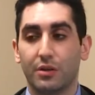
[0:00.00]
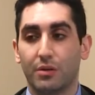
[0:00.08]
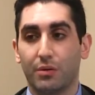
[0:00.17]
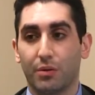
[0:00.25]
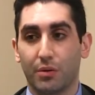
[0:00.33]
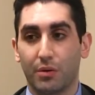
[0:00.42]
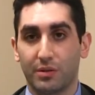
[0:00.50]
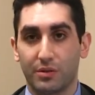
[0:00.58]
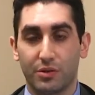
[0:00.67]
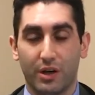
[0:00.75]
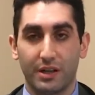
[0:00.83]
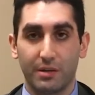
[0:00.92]
or
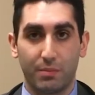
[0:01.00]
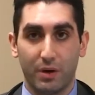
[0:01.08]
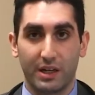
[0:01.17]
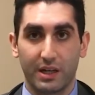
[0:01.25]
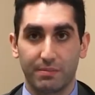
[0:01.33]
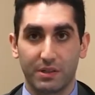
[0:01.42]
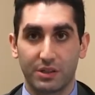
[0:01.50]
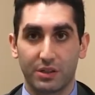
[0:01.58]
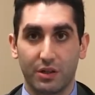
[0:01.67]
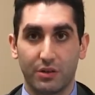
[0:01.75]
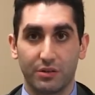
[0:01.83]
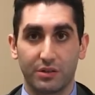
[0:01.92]
trying to break up the
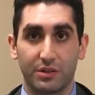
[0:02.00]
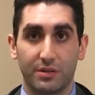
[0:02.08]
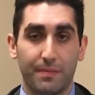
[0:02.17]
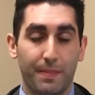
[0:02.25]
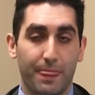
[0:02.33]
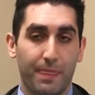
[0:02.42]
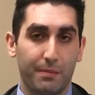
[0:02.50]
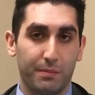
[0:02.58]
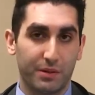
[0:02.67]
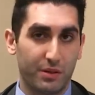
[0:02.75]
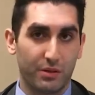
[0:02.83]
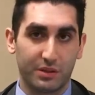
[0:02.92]
stones,
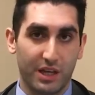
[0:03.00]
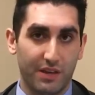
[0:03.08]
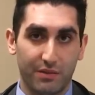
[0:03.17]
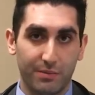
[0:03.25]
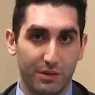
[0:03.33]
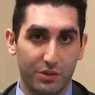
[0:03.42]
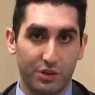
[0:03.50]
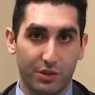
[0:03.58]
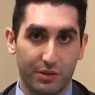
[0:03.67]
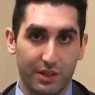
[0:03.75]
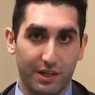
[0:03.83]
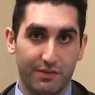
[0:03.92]
but those haven't been
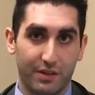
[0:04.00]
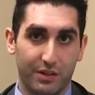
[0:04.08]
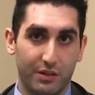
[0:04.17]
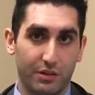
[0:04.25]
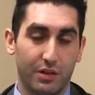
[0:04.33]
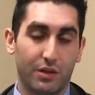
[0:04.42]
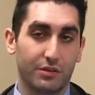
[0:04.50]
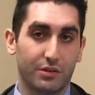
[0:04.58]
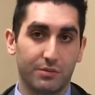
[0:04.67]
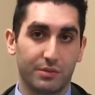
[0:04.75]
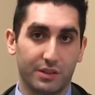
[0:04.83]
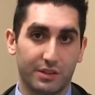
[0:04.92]
shown to have any good
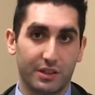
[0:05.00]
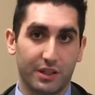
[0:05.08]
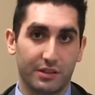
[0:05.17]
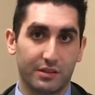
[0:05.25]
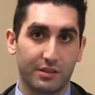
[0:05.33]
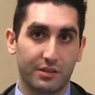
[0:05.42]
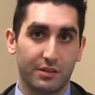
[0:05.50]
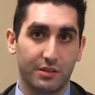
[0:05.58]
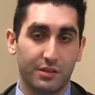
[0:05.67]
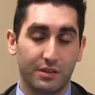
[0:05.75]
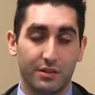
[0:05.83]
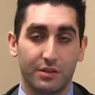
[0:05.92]
long-term success.
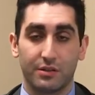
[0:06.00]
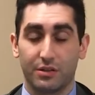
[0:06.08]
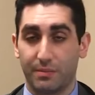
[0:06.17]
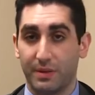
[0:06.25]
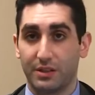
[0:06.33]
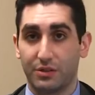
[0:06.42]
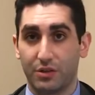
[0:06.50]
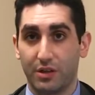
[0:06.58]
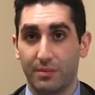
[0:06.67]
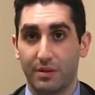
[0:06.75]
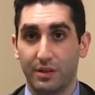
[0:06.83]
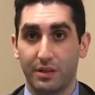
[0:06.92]
So the best
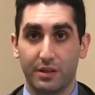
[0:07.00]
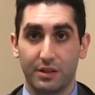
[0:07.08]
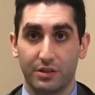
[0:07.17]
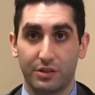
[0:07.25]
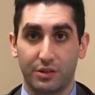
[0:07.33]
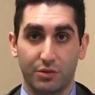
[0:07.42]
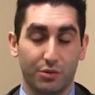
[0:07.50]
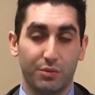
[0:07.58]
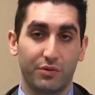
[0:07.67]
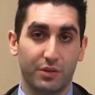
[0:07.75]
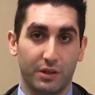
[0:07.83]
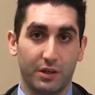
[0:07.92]
treatment is to
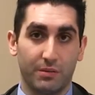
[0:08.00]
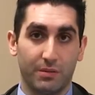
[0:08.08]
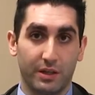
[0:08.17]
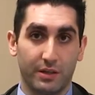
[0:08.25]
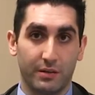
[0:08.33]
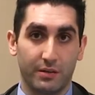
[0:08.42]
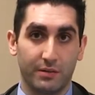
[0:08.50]
remove the gallbladder.